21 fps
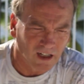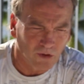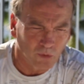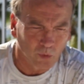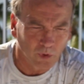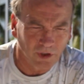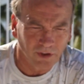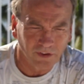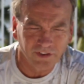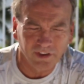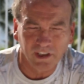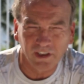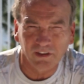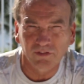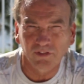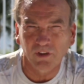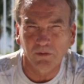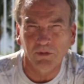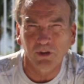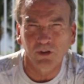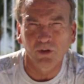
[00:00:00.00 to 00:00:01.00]
Weird thing
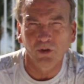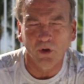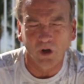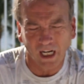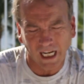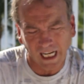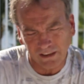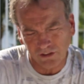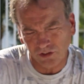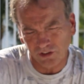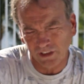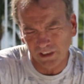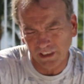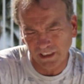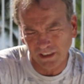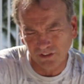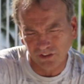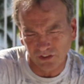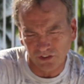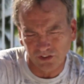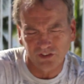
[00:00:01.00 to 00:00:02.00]
for him to do. Actually,
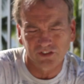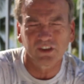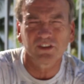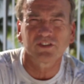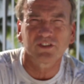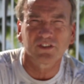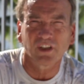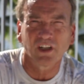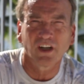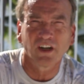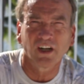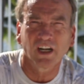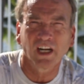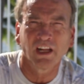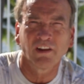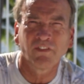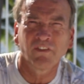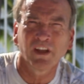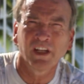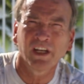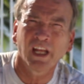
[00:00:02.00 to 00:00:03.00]
he just sits there,
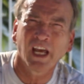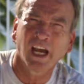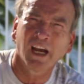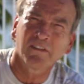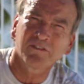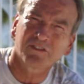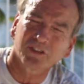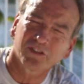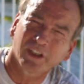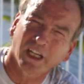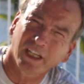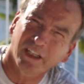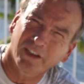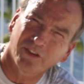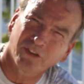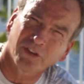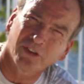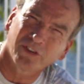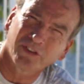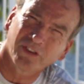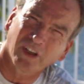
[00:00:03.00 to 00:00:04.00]
and then after that he
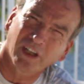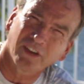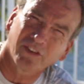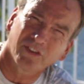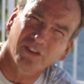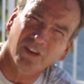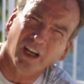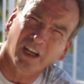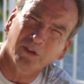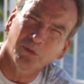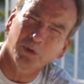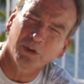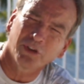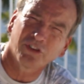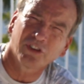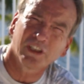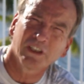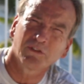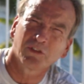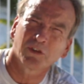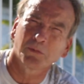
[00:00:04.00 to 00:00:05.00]
turns on his side when
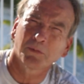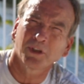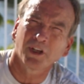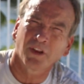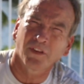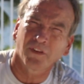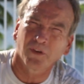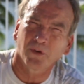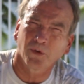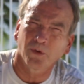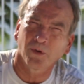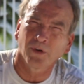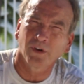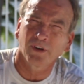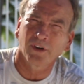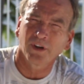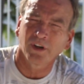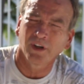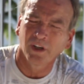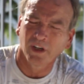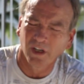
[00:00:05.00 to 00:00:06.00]
she gives him another
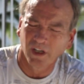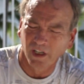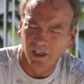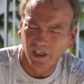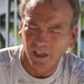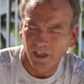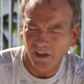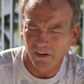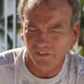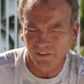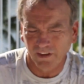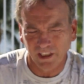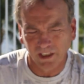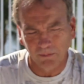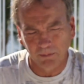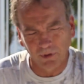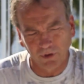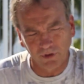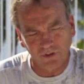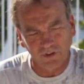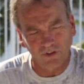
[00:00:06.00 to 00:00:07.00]
order, and then he
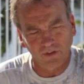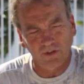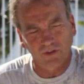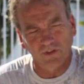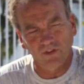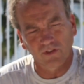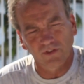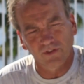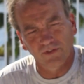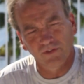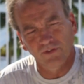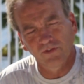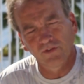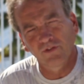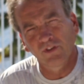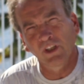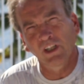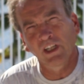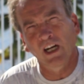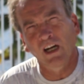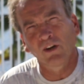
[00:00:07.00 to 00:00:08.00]
puts his
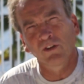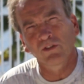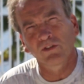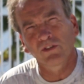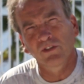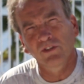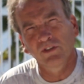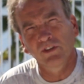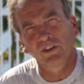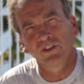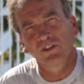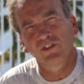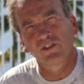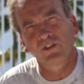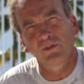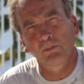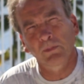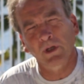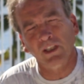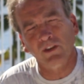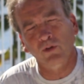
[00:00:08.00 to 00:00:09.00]
fin out,
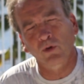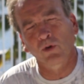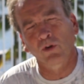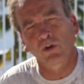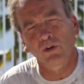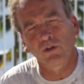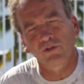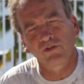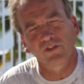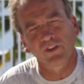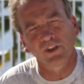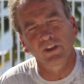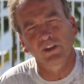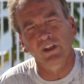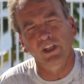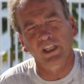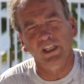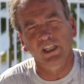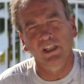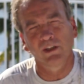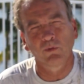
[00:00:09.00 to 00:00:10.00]
his pectoral fin,
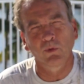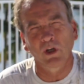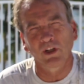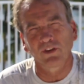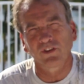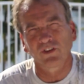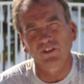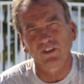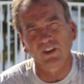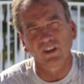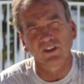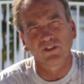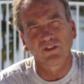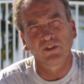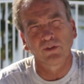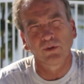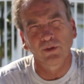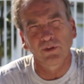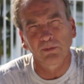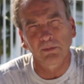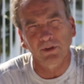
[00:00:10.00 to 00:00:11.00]
like he wants attention
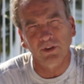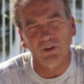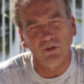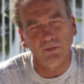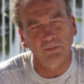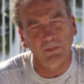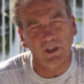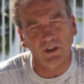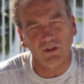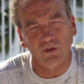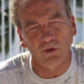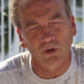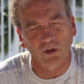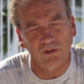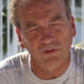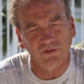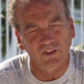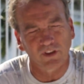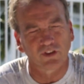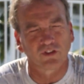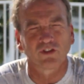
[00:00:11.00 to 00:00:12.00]
to his pectoral
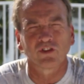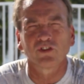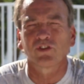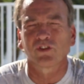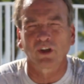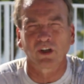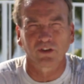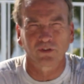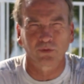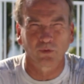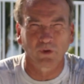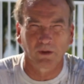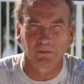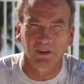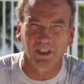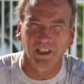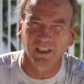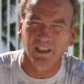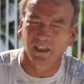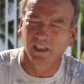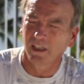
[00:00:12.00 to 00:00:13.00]
fin. She starts
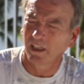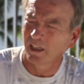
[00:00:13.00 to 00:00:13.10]
rubbing it.